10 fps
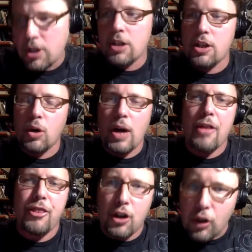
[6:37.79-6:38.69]
you know,
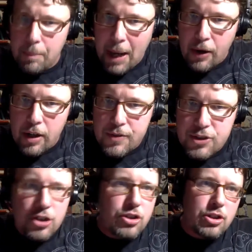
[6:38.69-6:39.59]
ethical imperatives
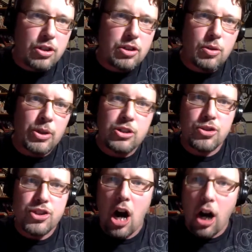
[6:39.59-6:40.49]
to reduce
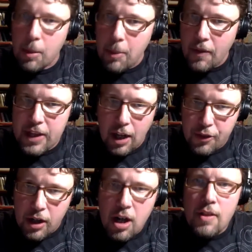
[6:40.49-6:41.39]
the harm on the other,